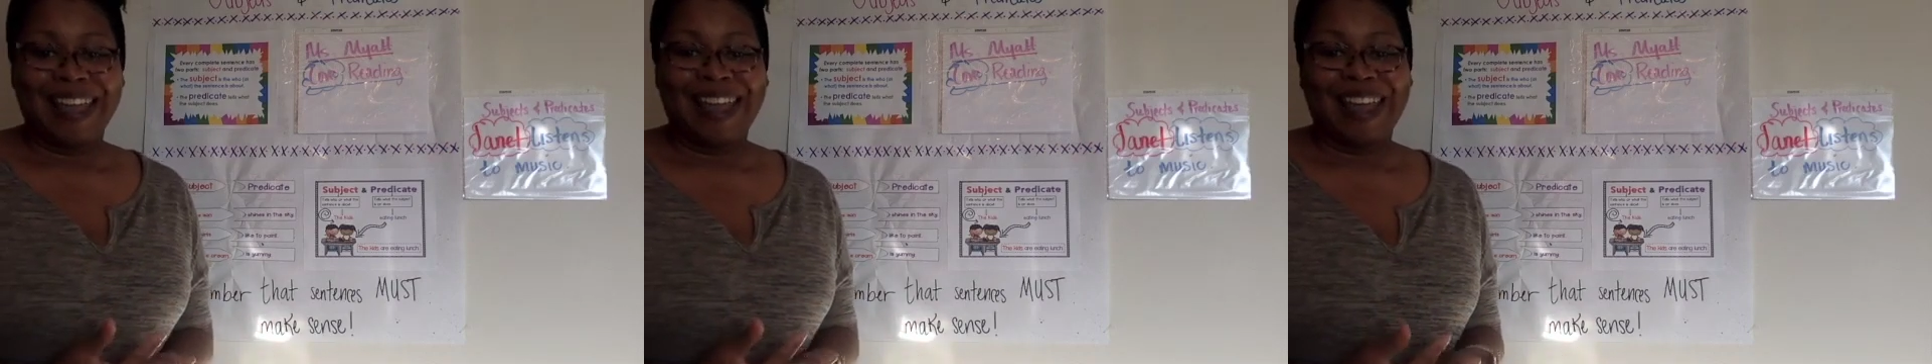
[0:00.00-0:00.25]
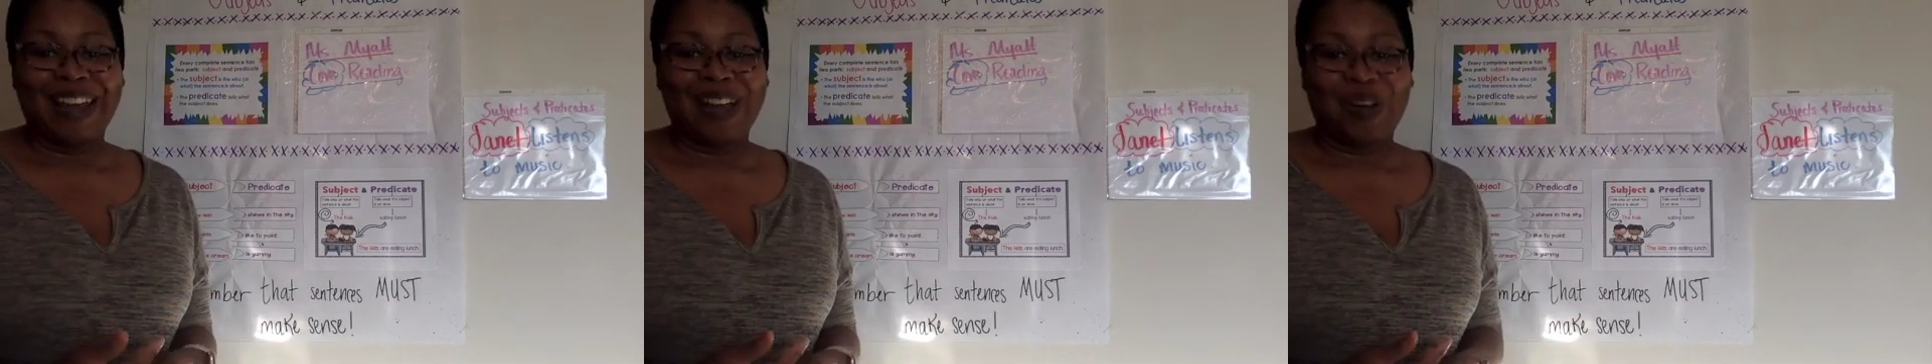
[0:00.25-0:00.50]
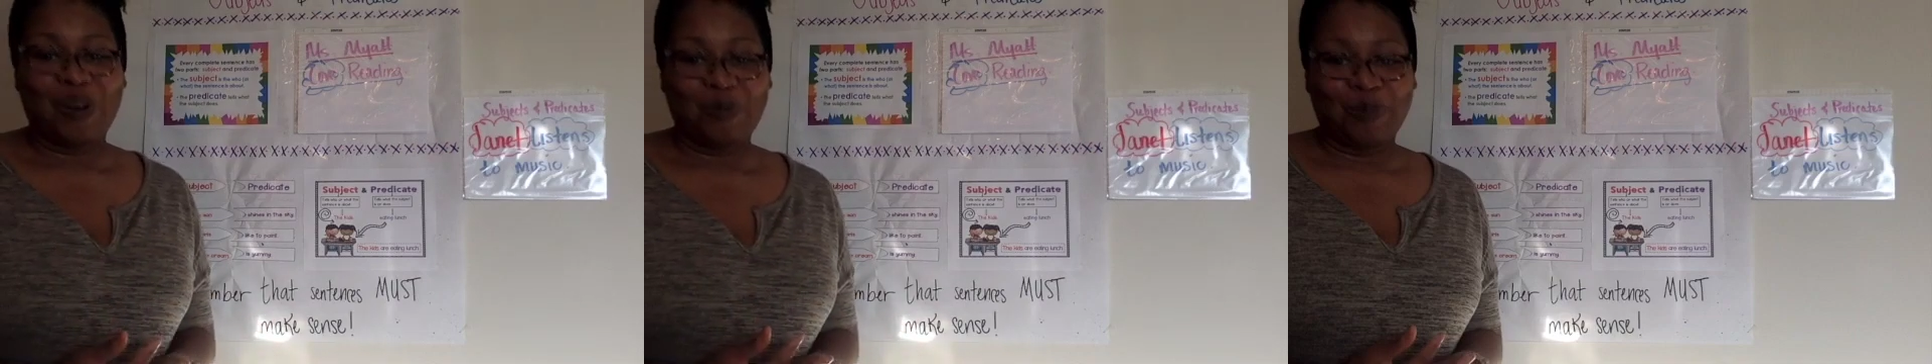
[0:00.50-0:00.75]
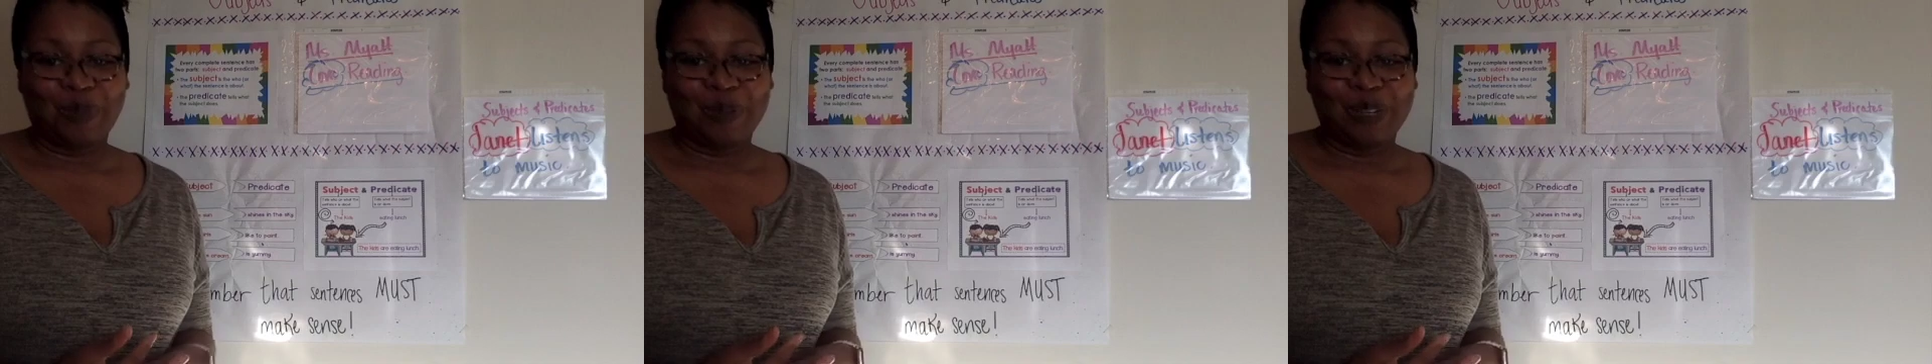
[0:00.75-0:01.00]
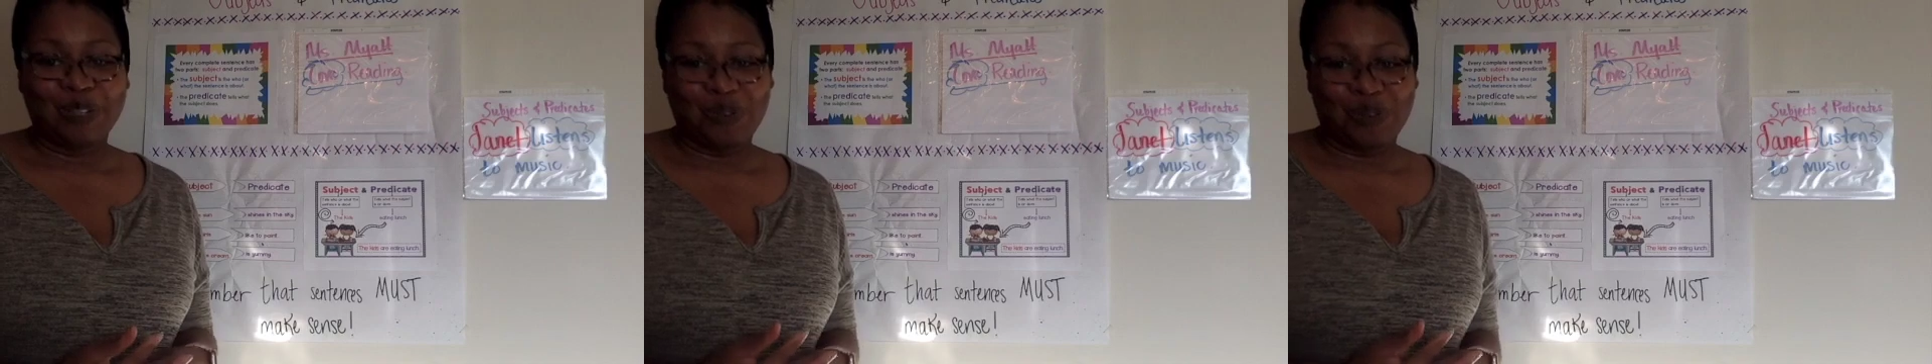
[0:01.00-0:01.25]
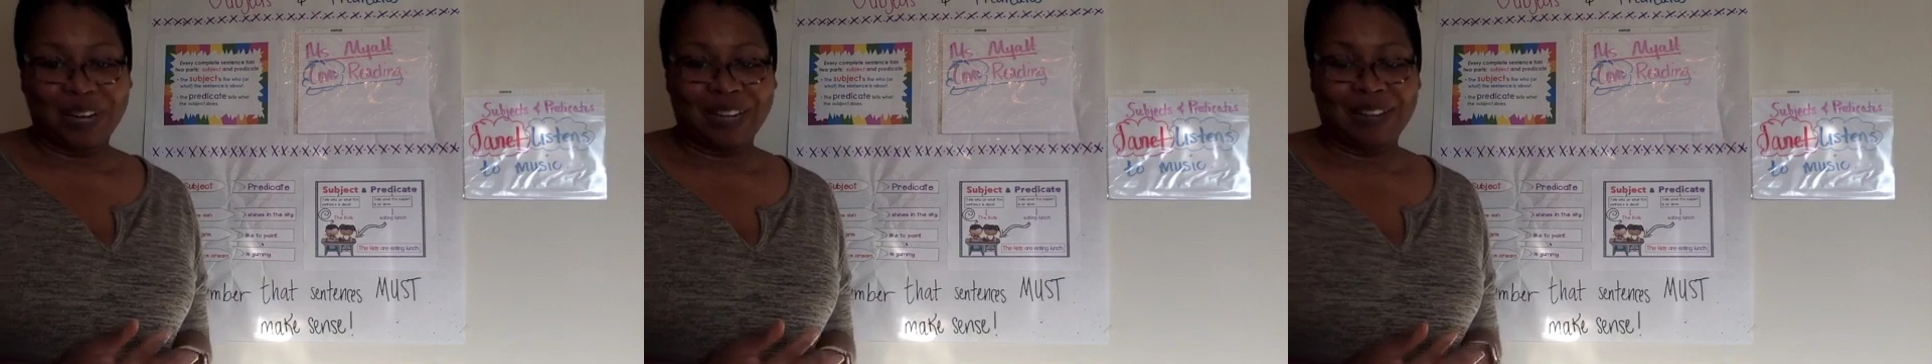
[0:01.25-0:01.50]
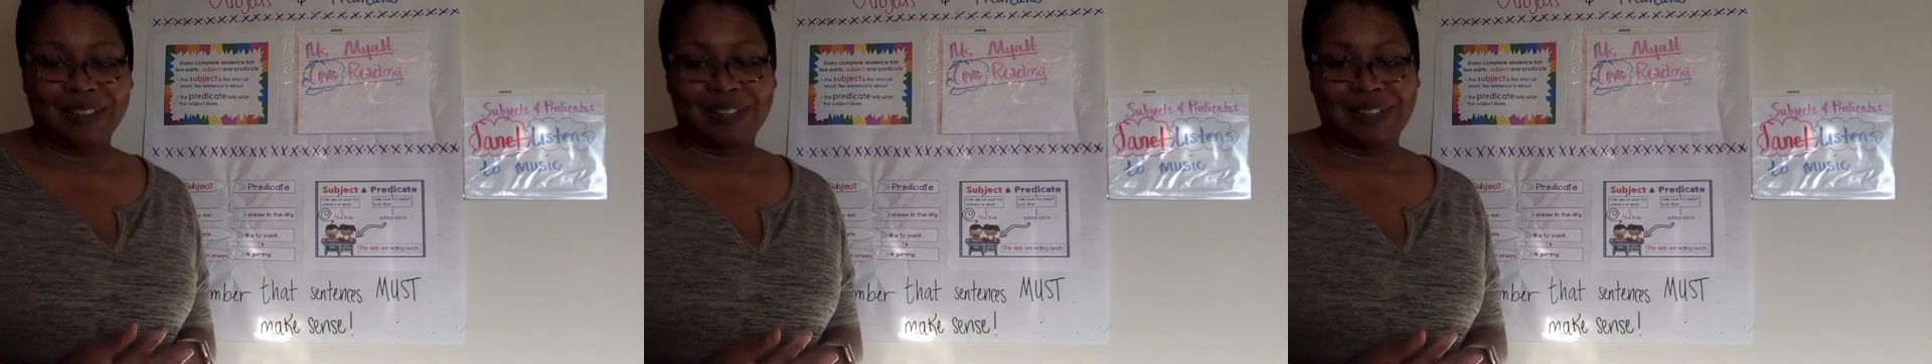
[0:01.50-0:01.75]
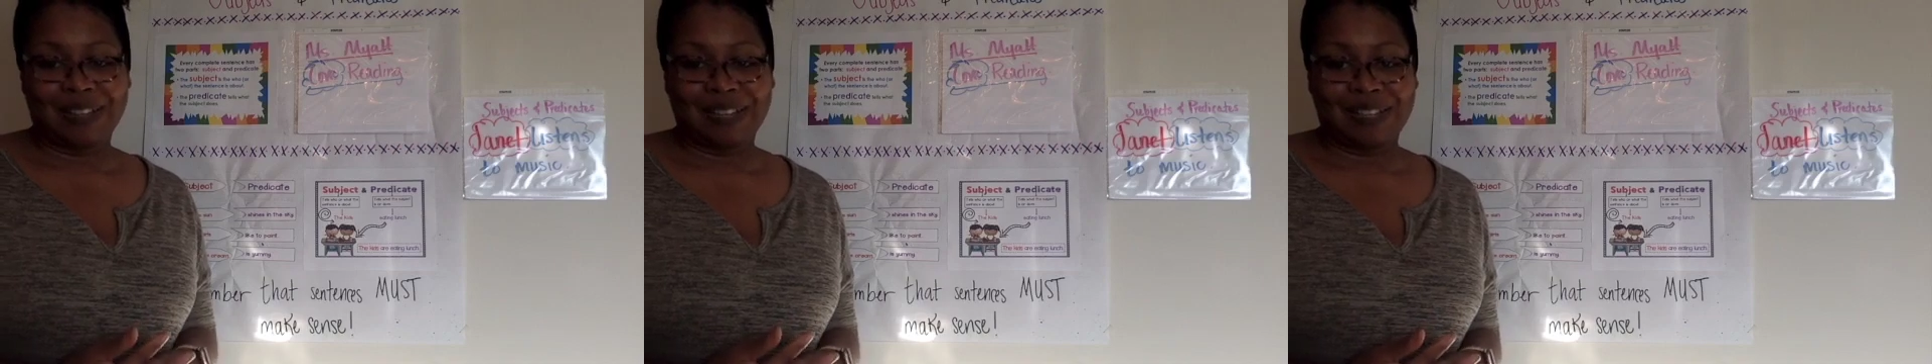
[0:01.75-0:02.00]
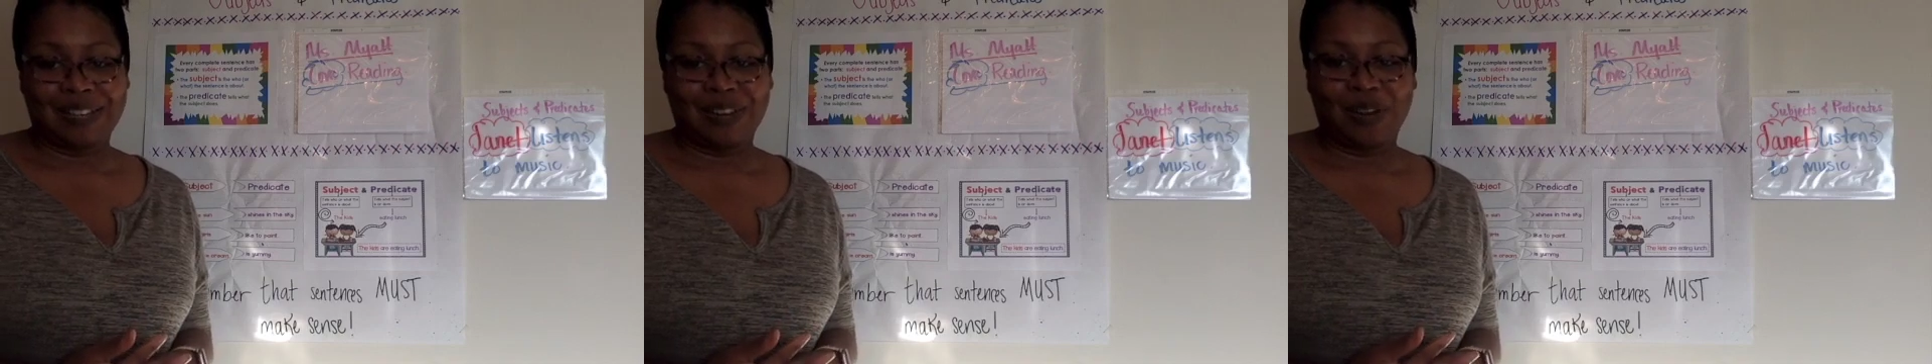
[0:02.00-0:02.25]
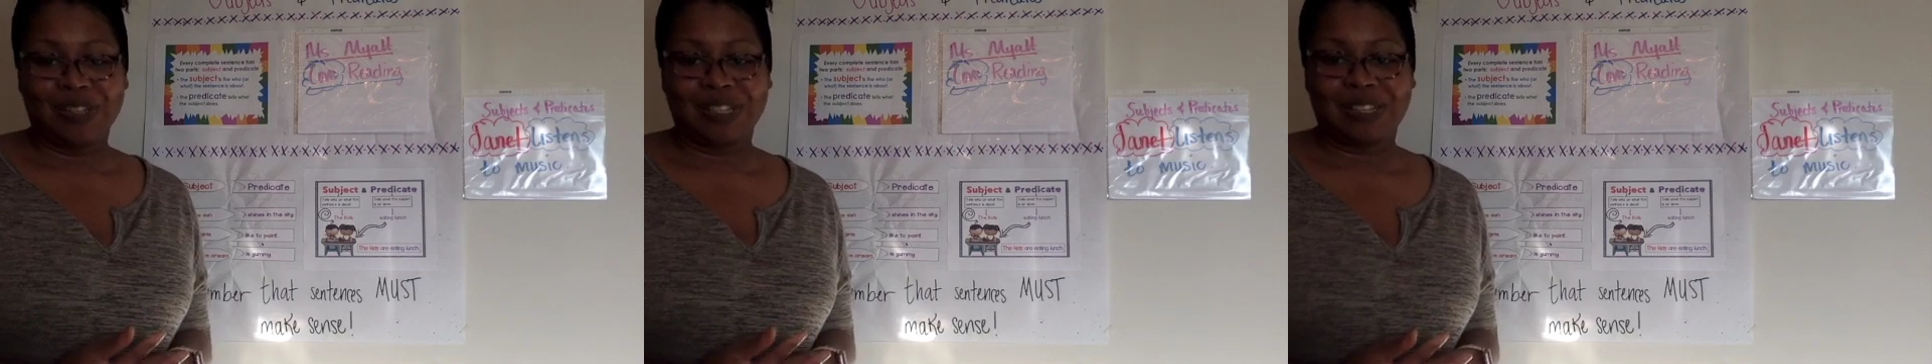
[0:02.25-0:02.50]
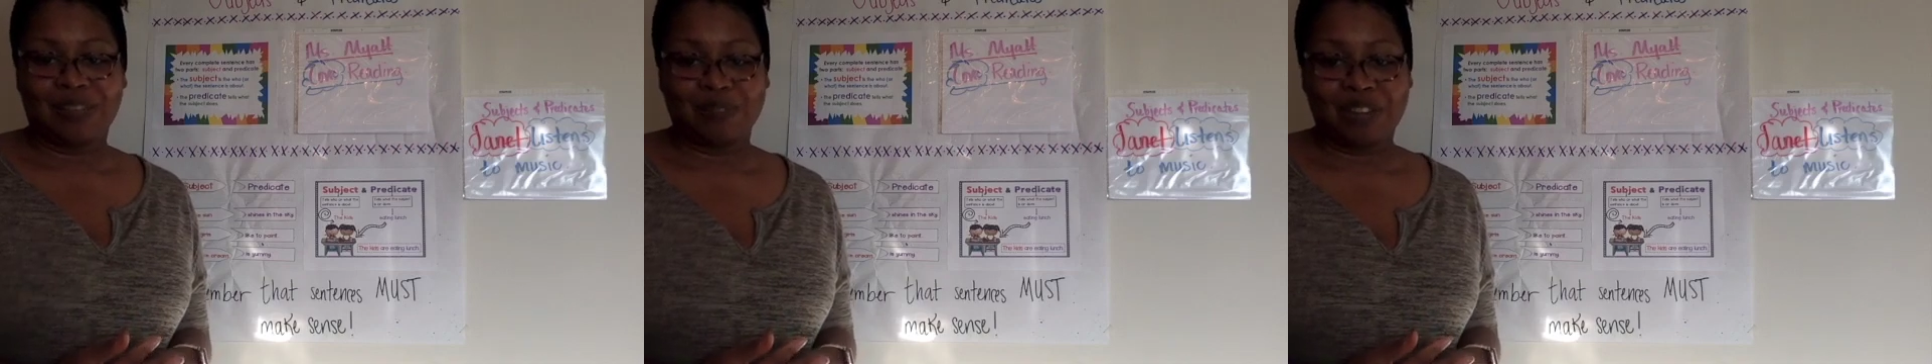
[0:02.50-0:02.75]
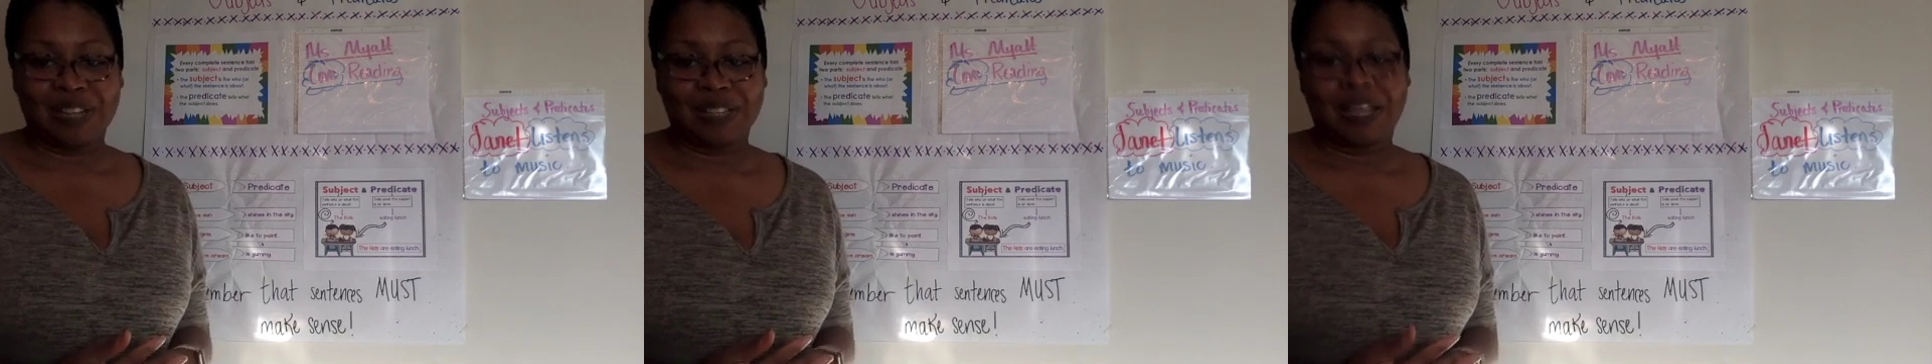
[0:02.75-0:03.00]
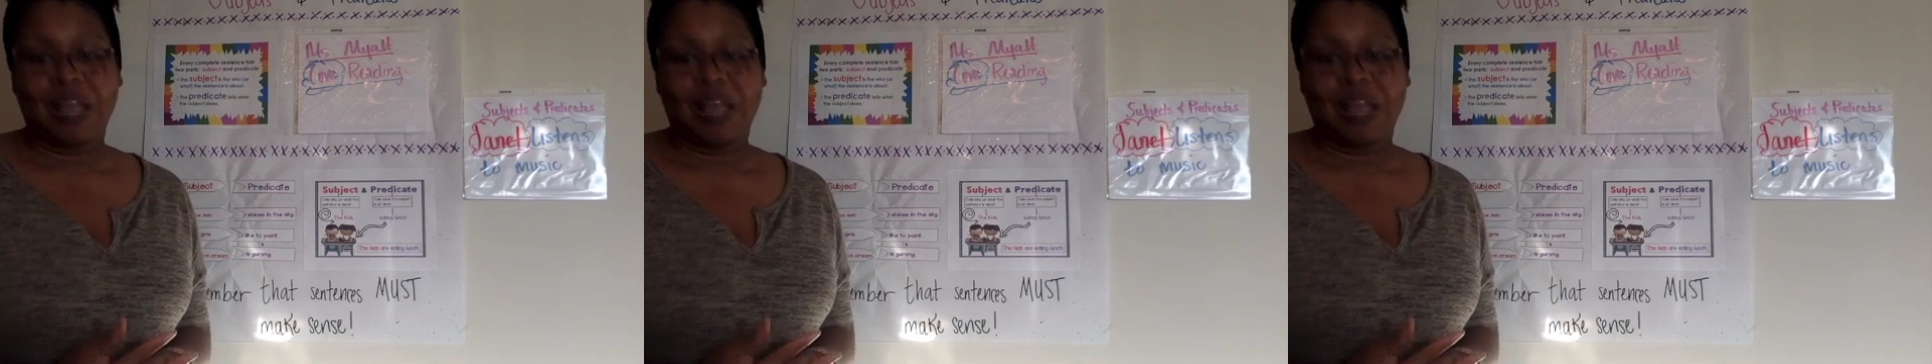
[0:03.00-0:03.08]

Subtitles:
and I hope you enjoyed this lesson on subjects,